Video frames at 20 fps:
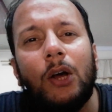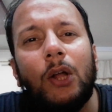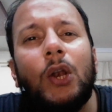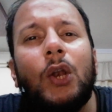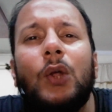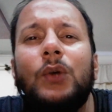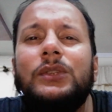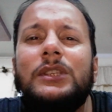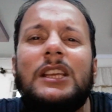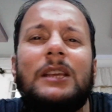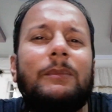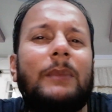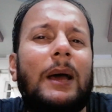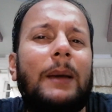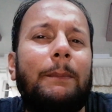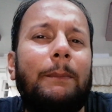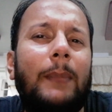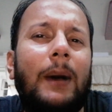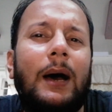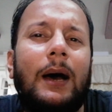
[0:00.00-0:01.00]
Losing
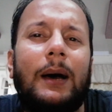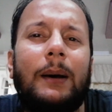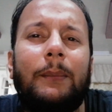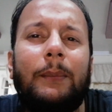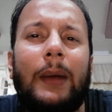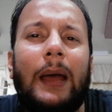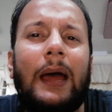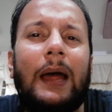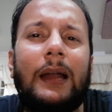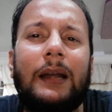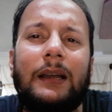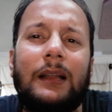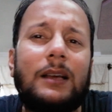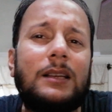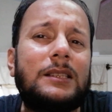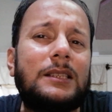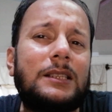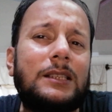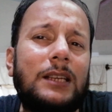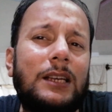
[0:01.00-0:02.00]
my mom
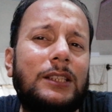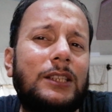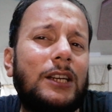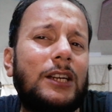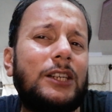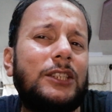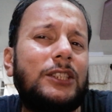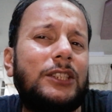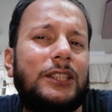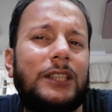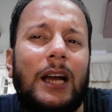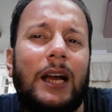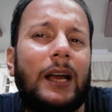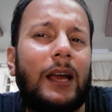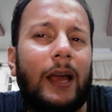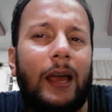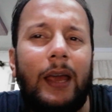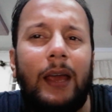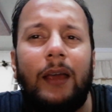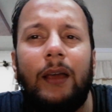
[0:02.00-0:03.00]
at such a
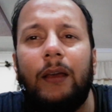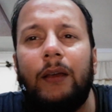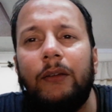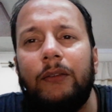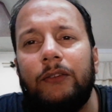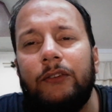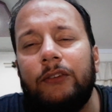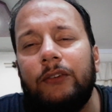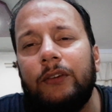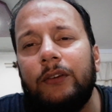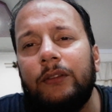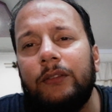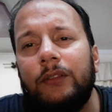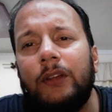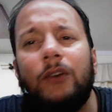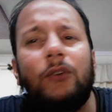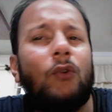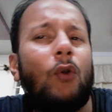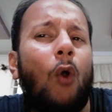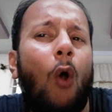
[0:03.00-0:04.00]
young age,
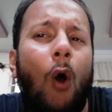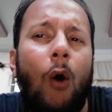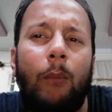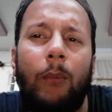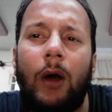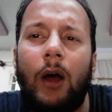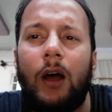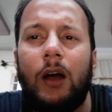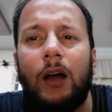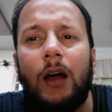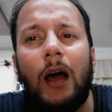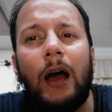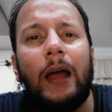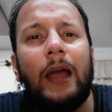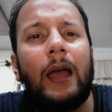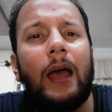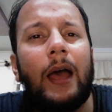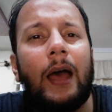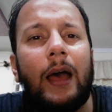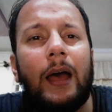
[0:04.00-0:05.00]
the trauma
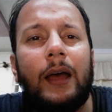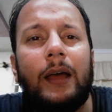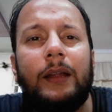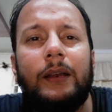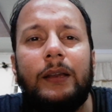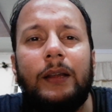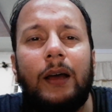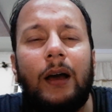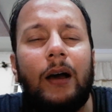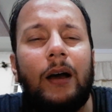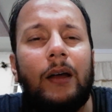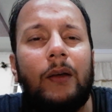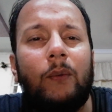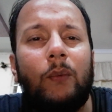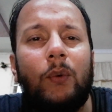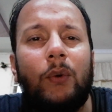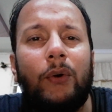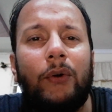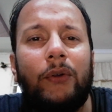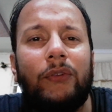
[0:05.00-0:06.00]
I had, I
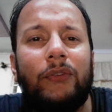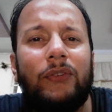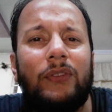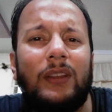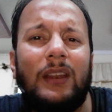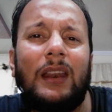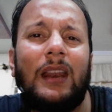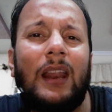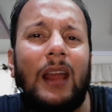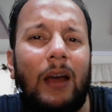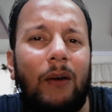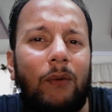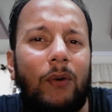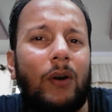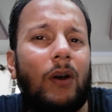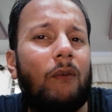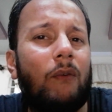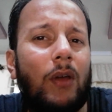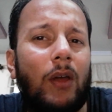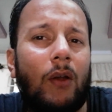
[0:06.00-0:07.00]
was
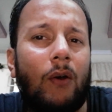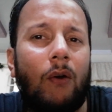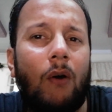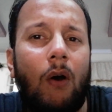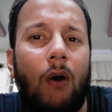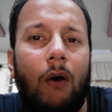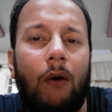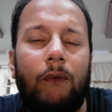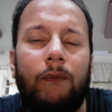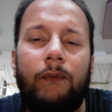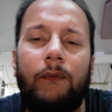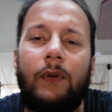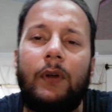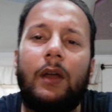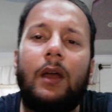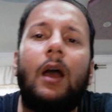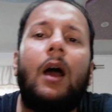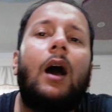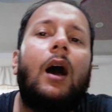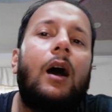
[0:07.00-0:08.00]
never aware of,"
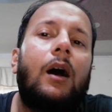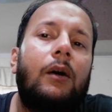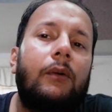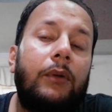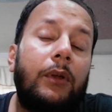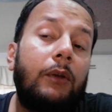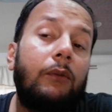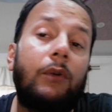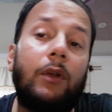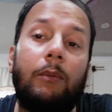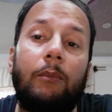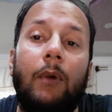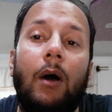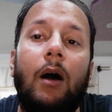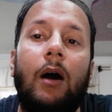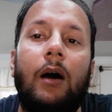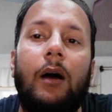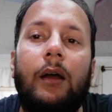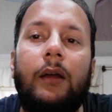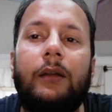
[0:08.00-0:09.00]
he
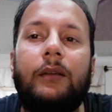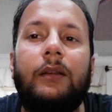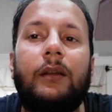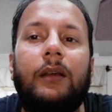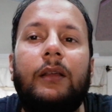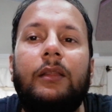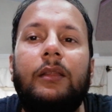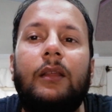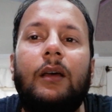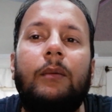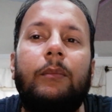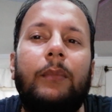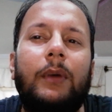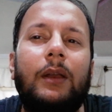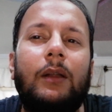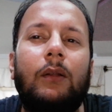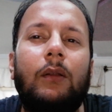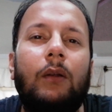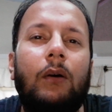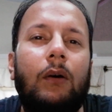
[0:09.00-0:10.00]
remarked in the
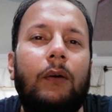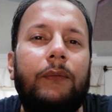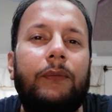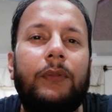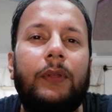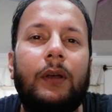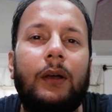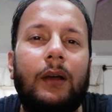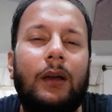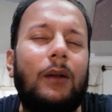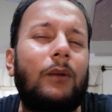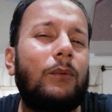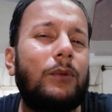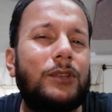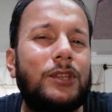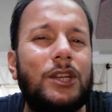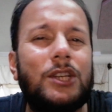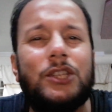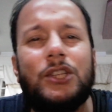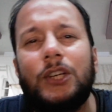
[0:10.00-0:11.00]
middle of the
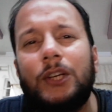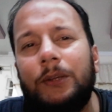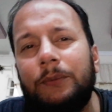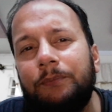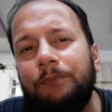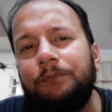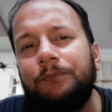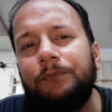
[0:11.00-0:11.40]
conversation.